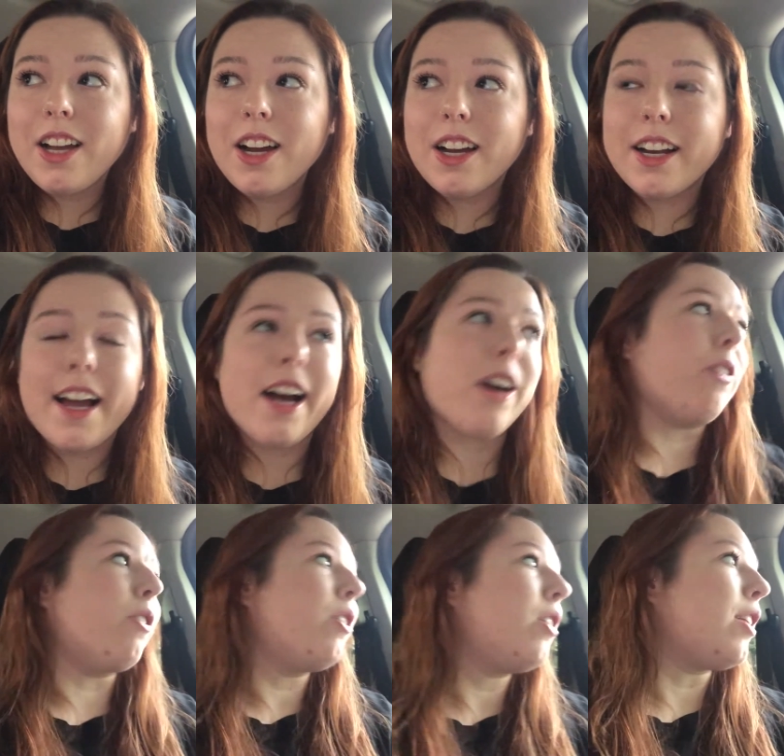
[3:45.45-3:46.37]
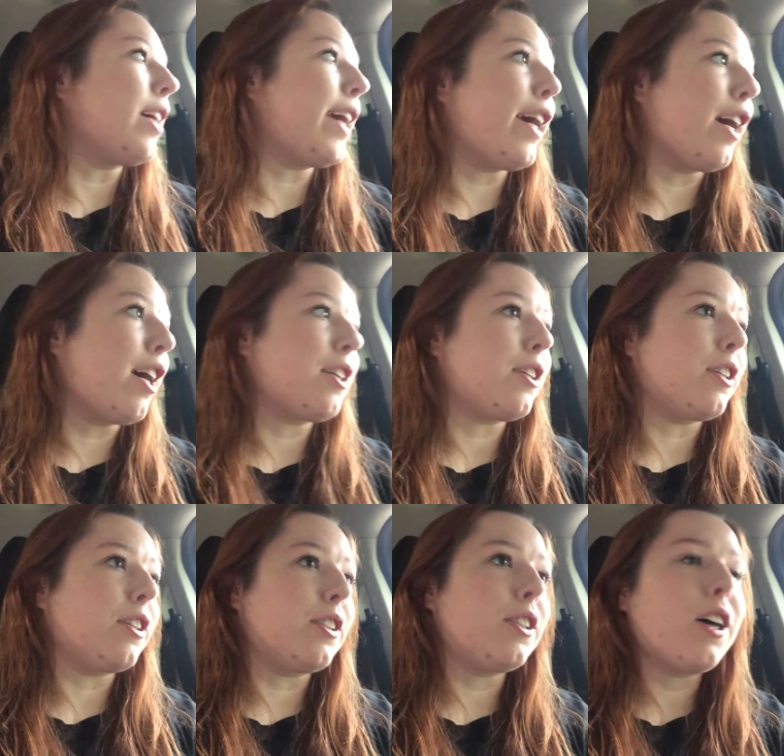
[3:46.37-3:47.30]
on how the
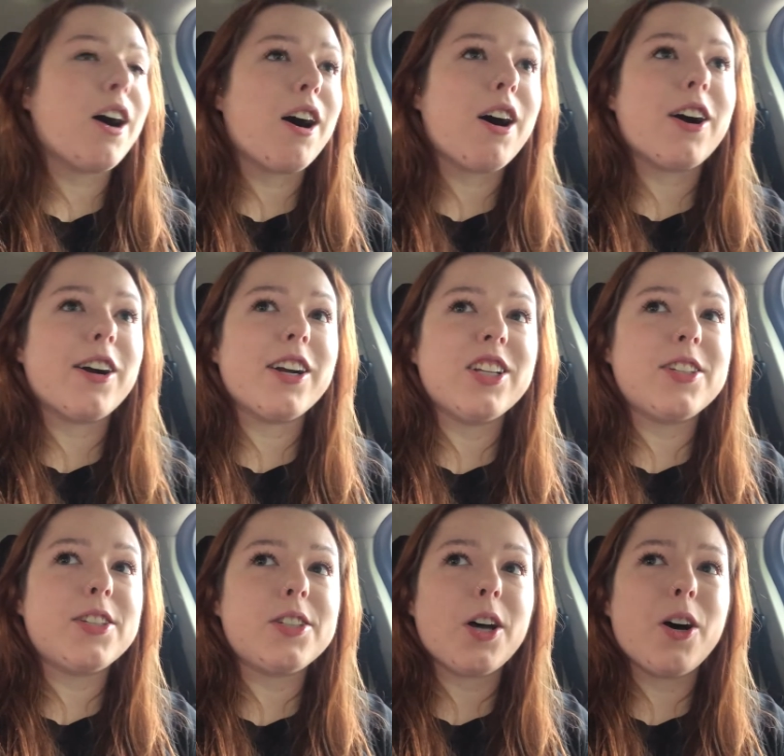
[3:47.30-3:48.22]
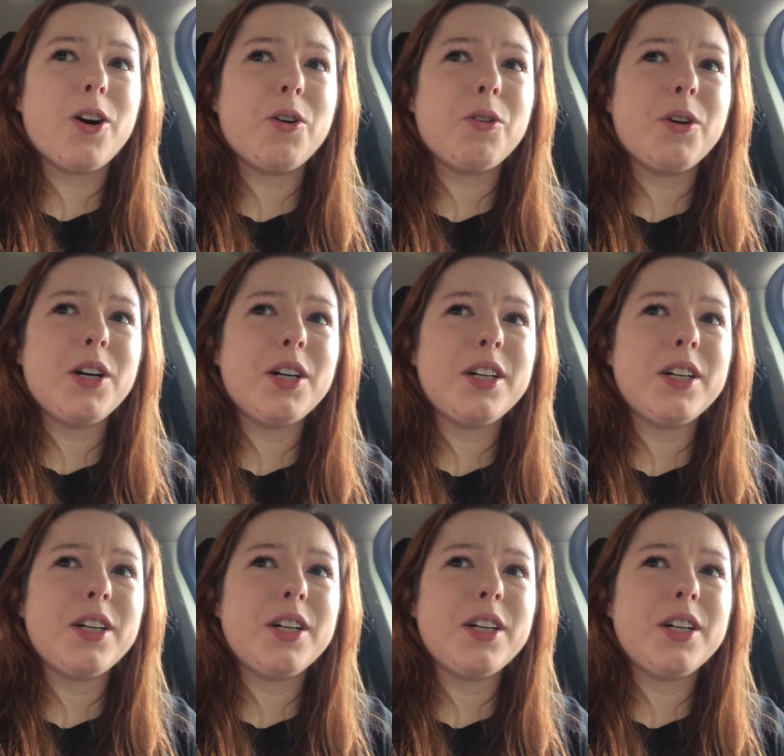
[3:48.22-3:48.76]
characters are. It's so,